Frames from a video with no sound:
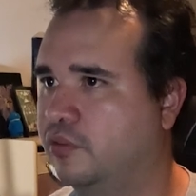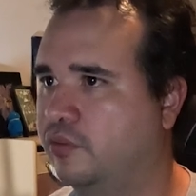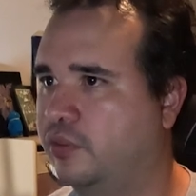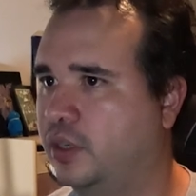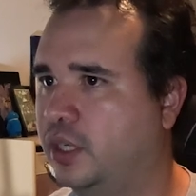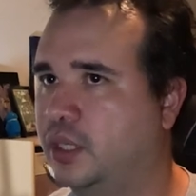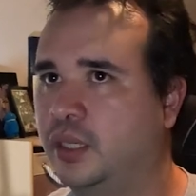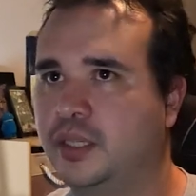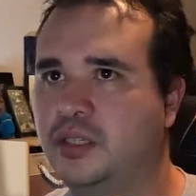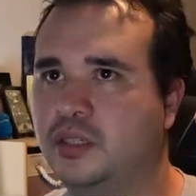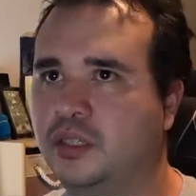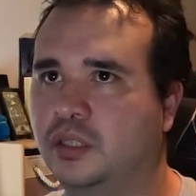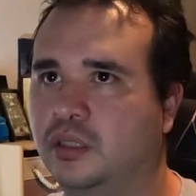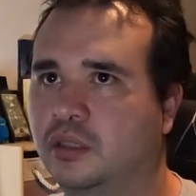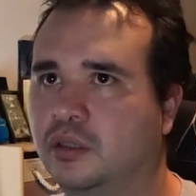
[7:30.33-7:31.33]
fine. Let's
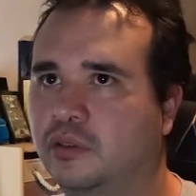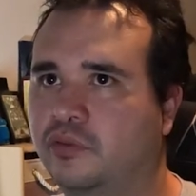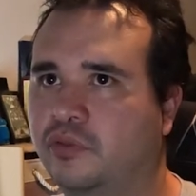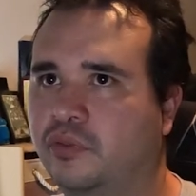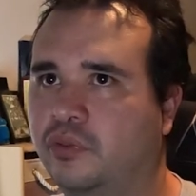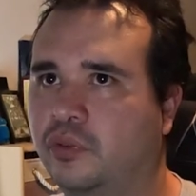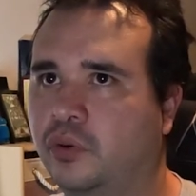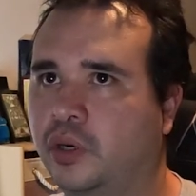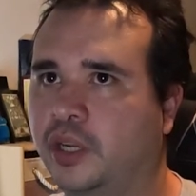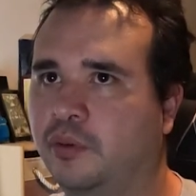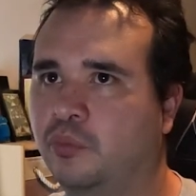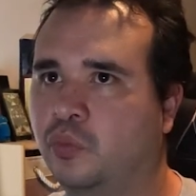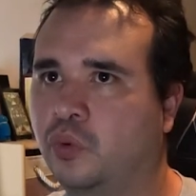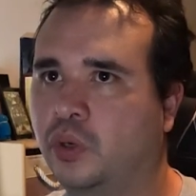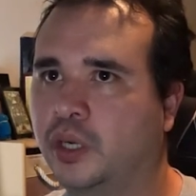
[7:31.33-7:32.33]
see the
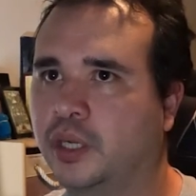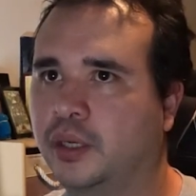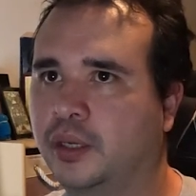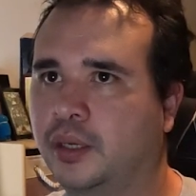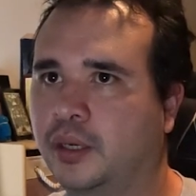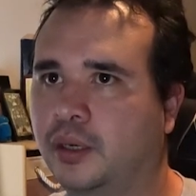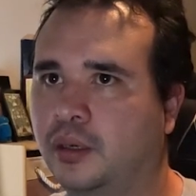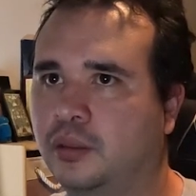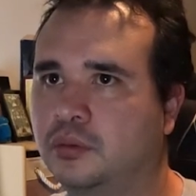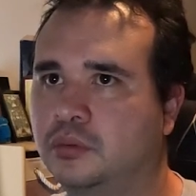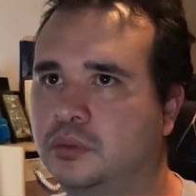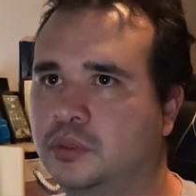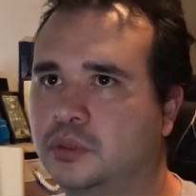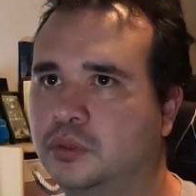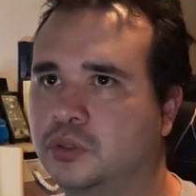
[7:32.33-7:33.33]
frame rate
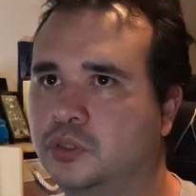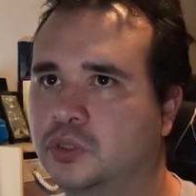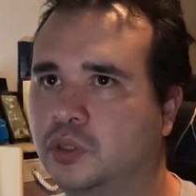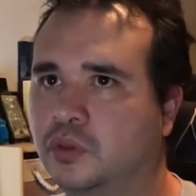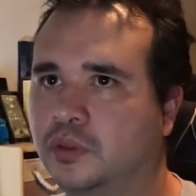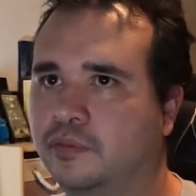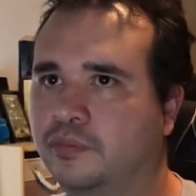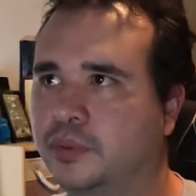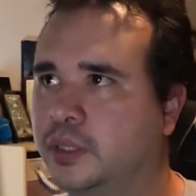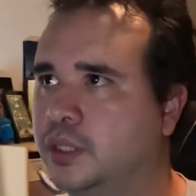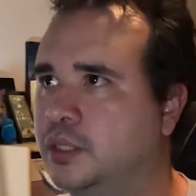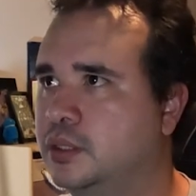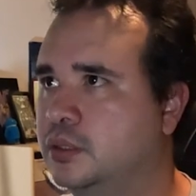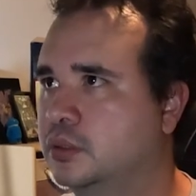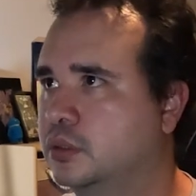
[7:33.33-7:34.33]
count, show
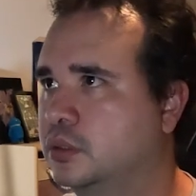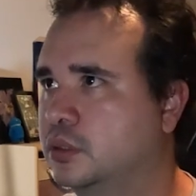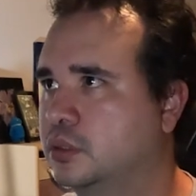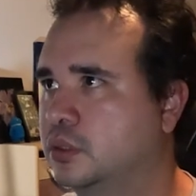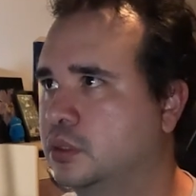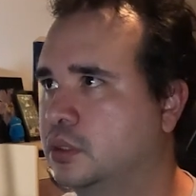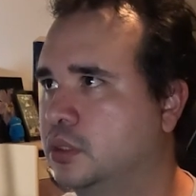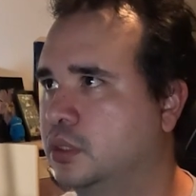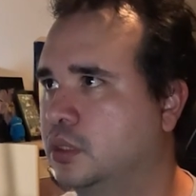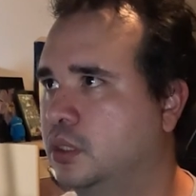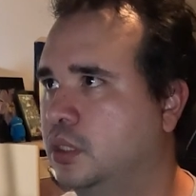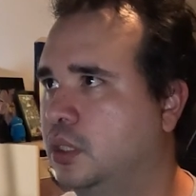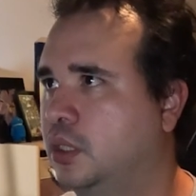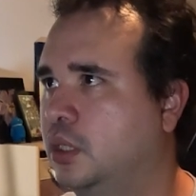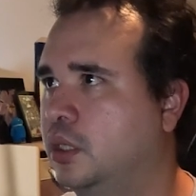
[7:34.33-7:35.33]
FPS.
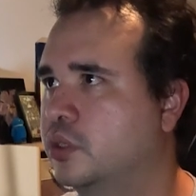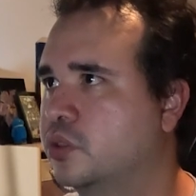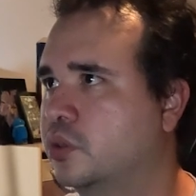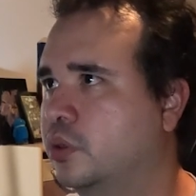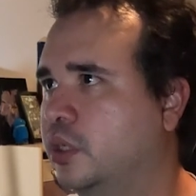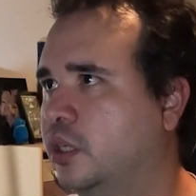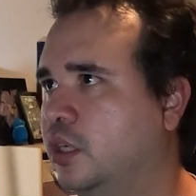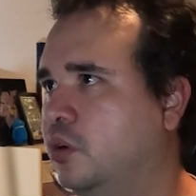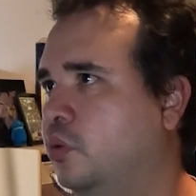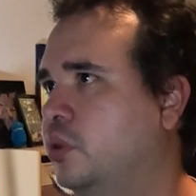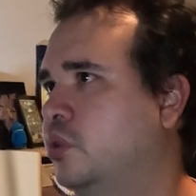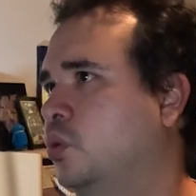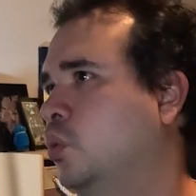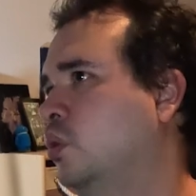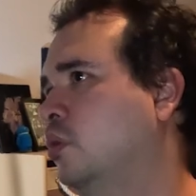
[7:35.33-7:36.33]
So right now we're
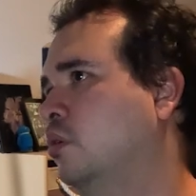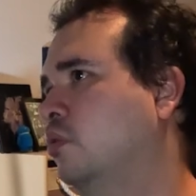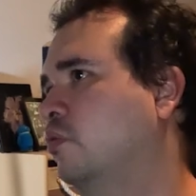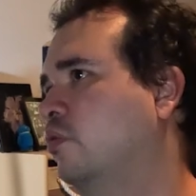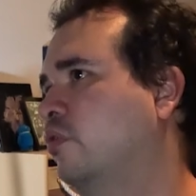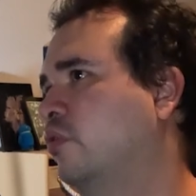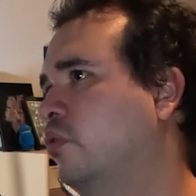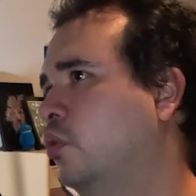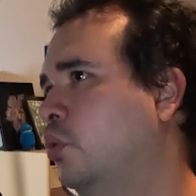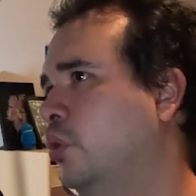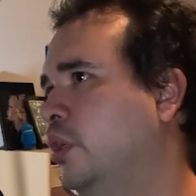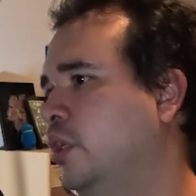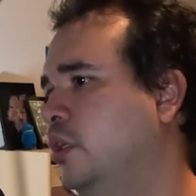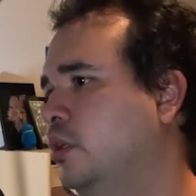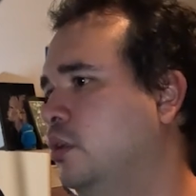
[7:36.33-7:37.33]
doing
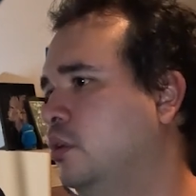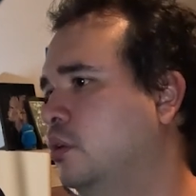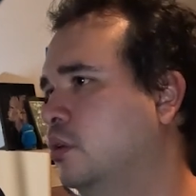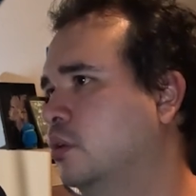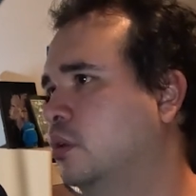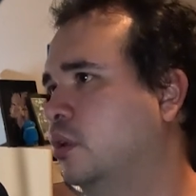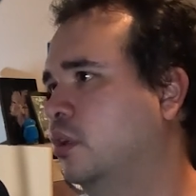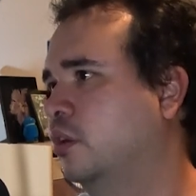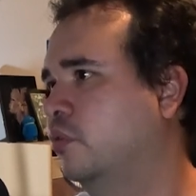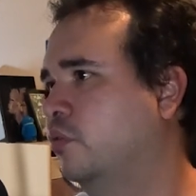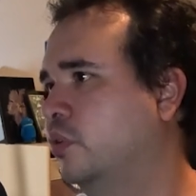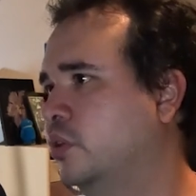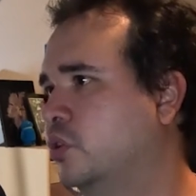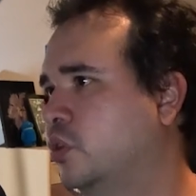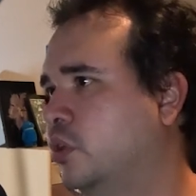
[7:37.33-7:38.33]
40. If
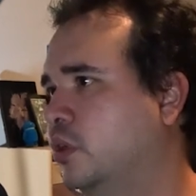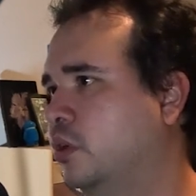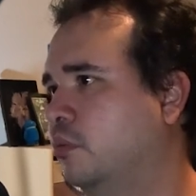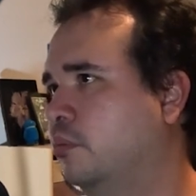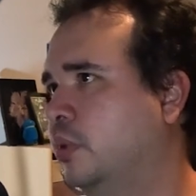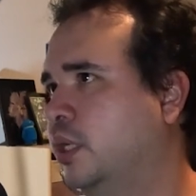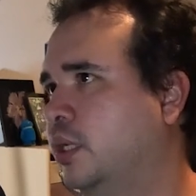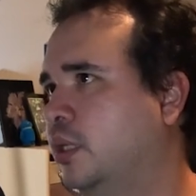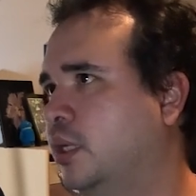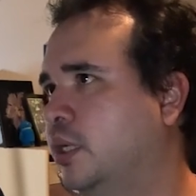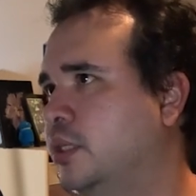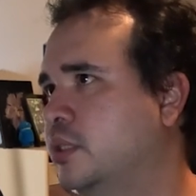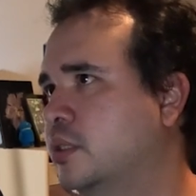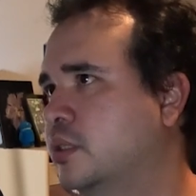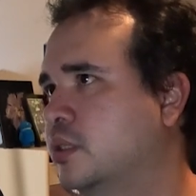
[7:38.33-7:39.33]
we turn on
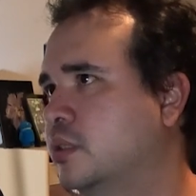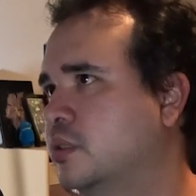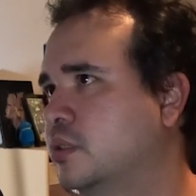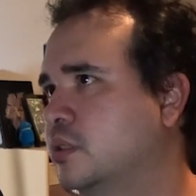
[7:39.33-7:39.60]
Megalights,